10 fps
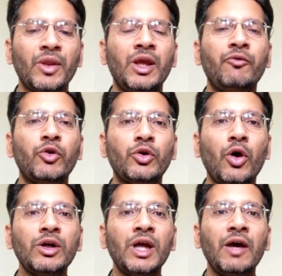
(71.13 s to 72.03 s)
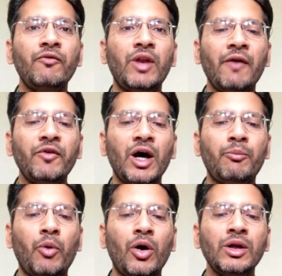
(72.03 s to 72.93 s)
He would not have left
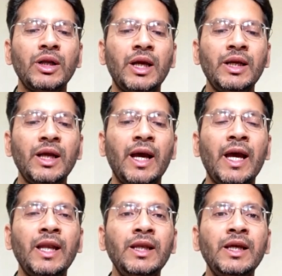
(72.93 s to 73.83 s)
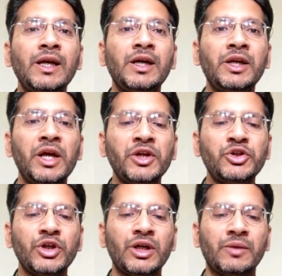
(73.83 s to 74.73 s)
upon it any
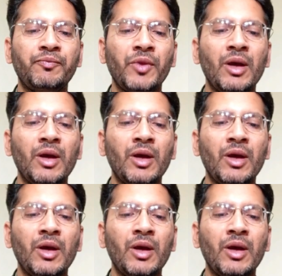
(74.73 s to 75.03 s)
creature,